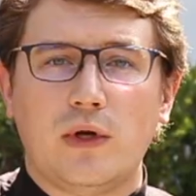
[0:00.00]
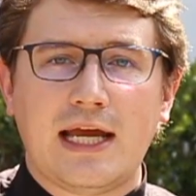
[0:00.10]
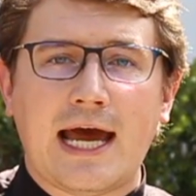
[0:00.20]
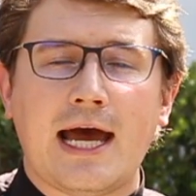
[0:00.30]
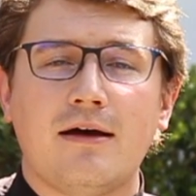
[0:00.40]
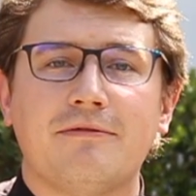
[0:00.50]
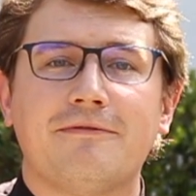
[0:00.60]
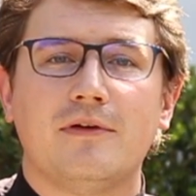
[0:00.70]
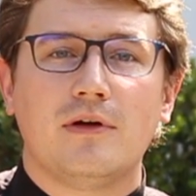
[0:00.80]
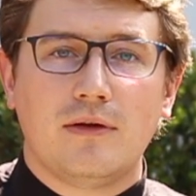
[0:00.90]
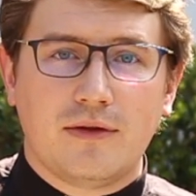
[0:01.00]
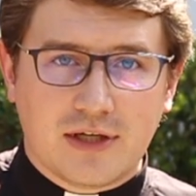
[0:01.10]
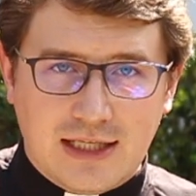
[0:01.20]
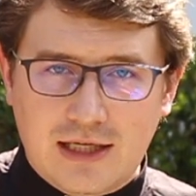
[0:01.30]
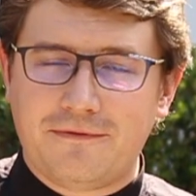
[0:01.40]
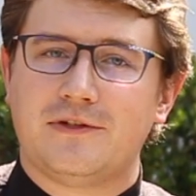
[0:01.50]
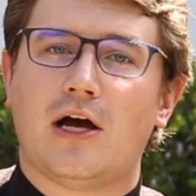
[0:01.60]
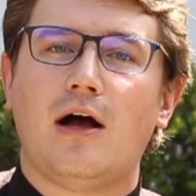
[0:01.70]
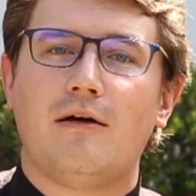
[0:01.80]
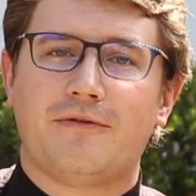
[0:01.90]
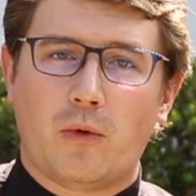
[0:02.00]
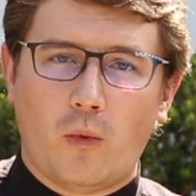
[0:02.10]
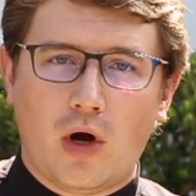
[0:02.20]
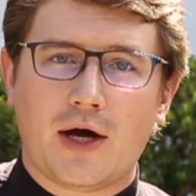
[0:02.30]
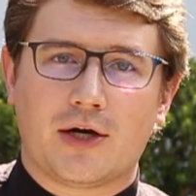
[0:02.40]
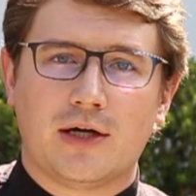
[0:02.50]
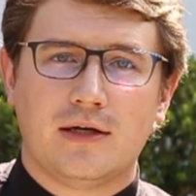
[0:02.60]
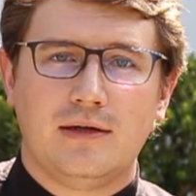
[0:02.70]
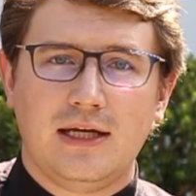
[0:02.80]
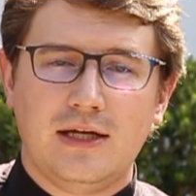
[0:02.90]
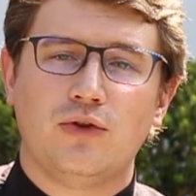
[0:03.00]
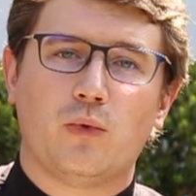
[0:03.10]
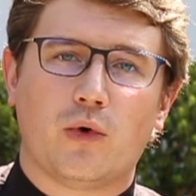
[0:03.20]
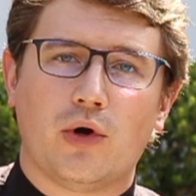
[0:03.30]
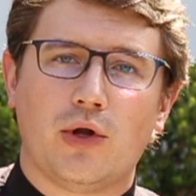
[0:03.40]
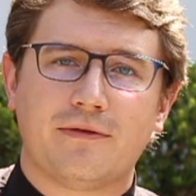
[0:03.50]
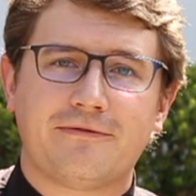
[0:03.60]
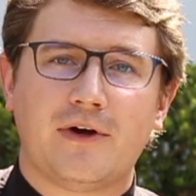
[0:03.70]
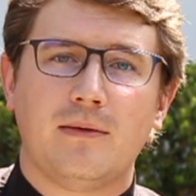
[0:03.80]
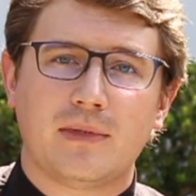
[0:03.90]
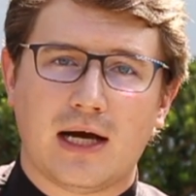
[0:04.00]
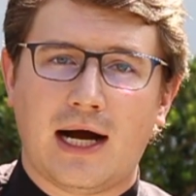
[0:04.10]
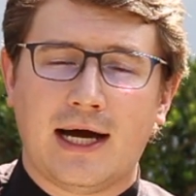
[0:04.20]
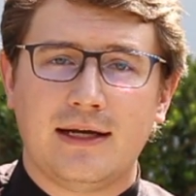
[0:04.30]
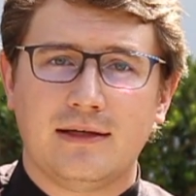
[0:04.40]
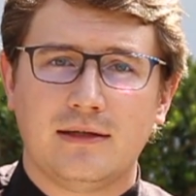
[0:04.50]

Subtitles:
We have the gift of water in the world from God,